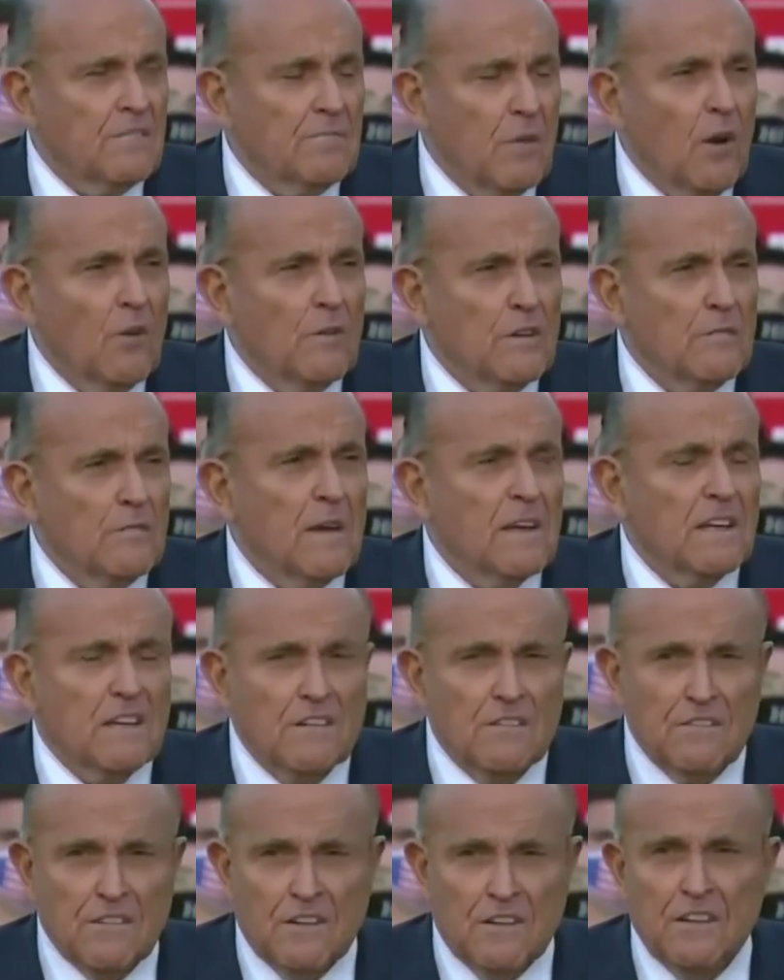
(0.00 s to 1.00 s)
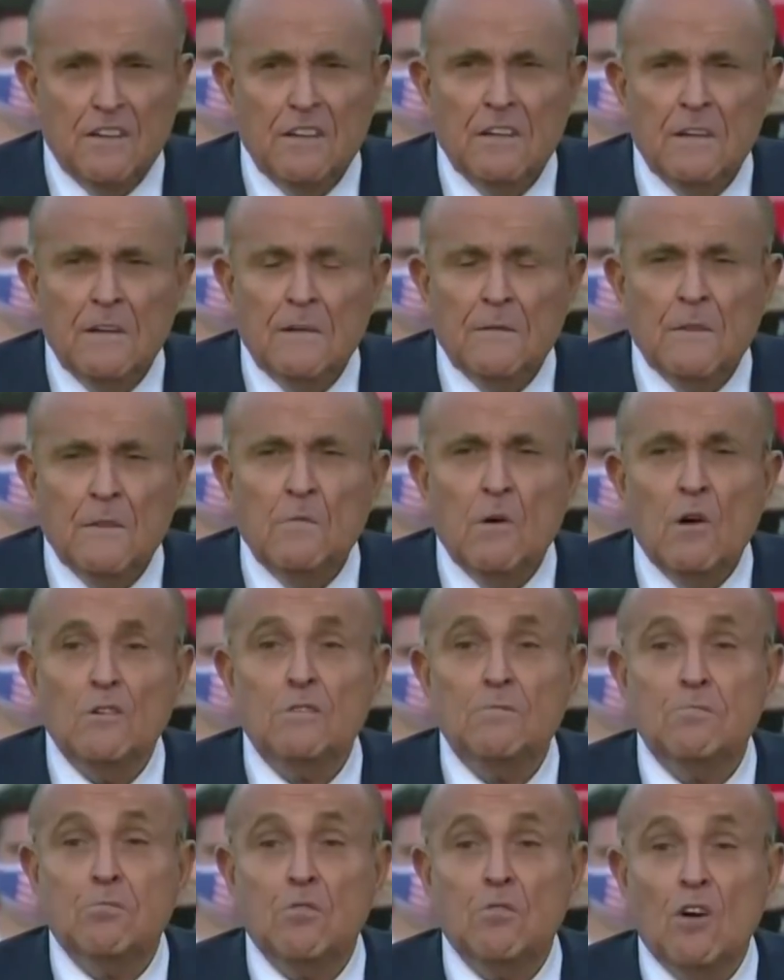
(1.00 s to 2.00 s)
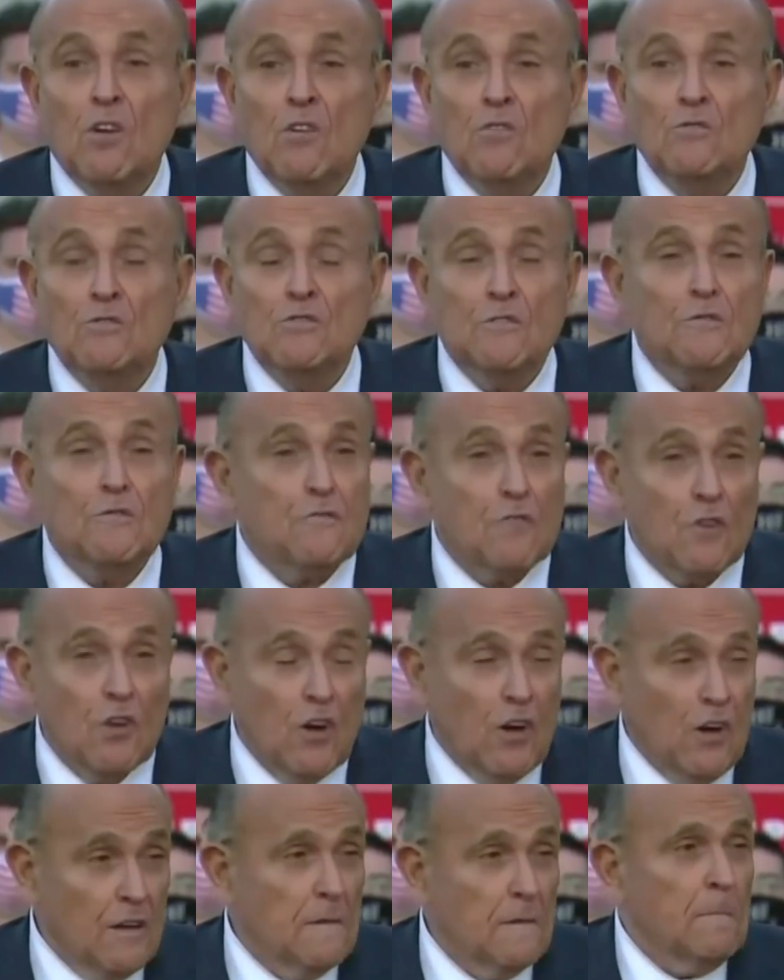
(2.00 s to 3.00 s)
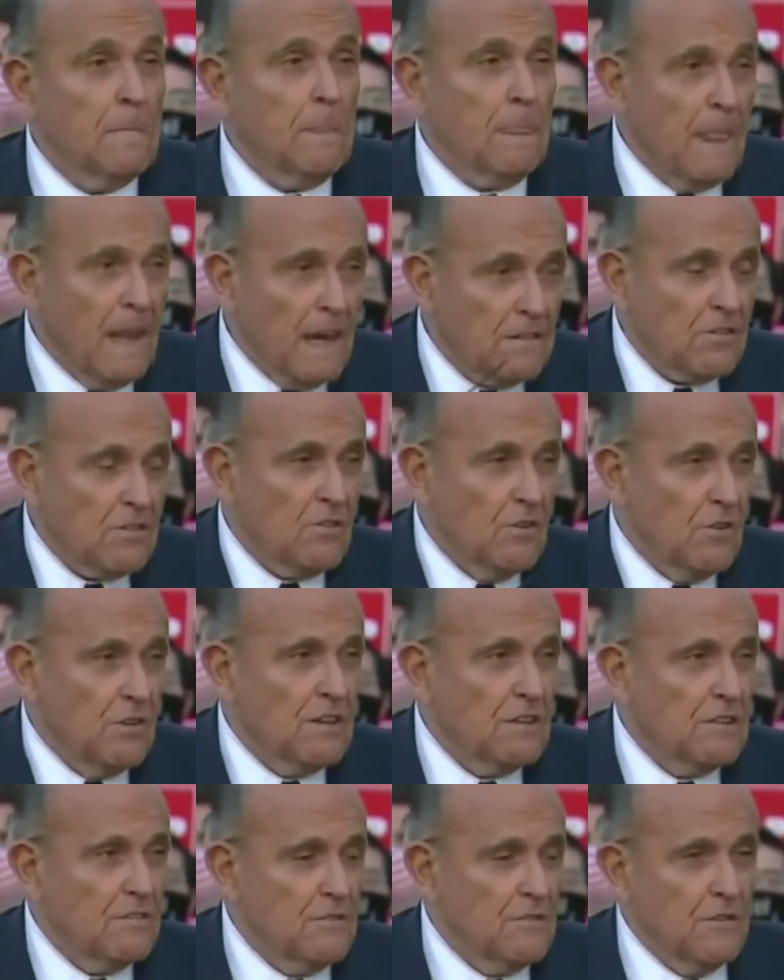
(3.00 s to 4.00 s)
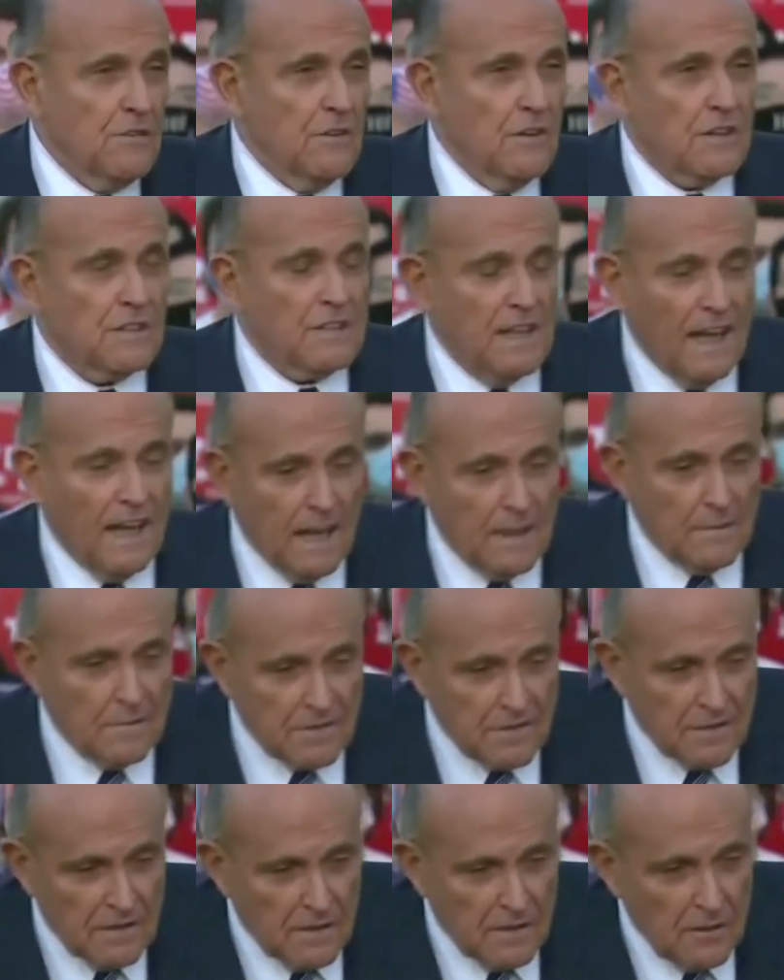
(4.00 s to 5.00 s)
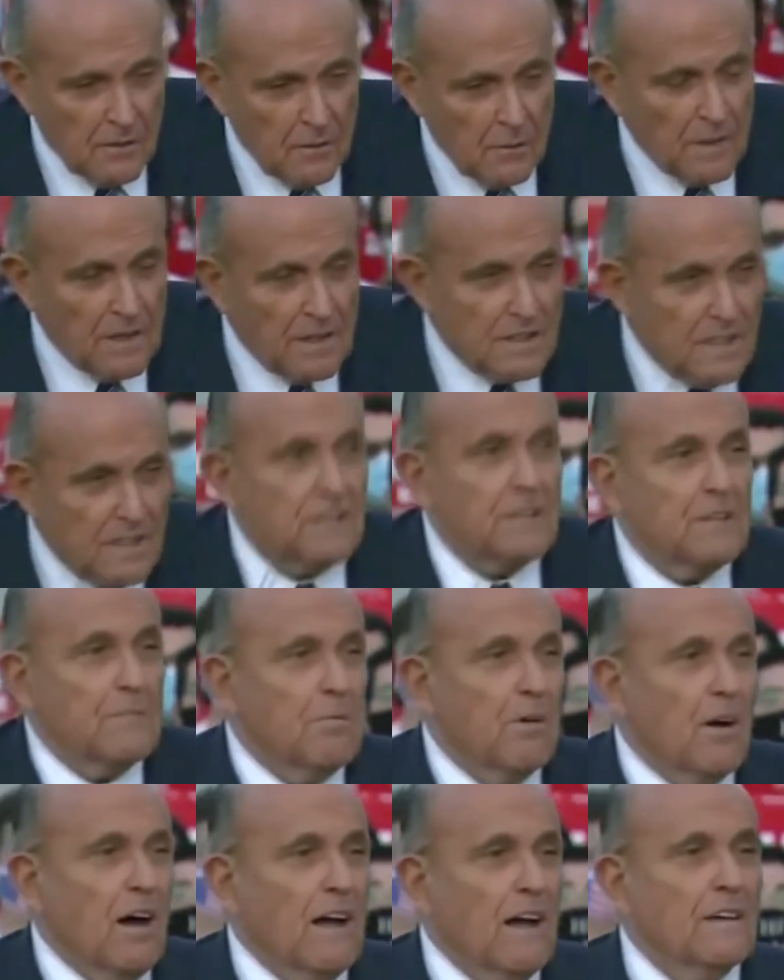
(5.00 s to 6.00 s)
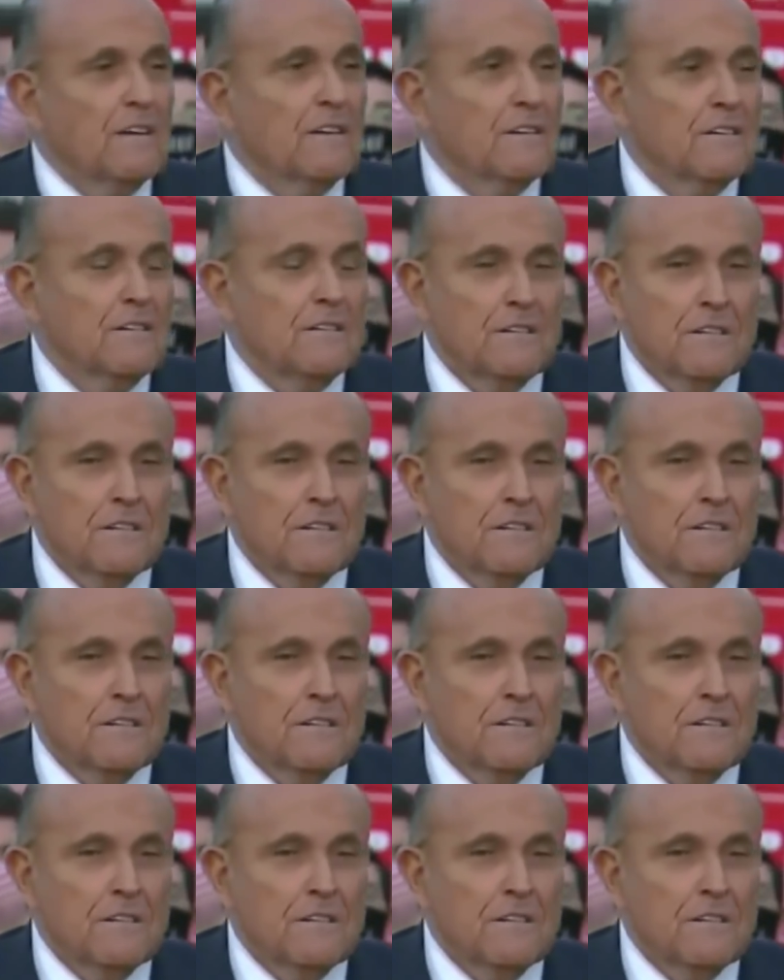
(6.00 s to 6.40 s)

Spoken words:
has always been considered the most prone to fraud. That's according to the New York Times when it didn't apply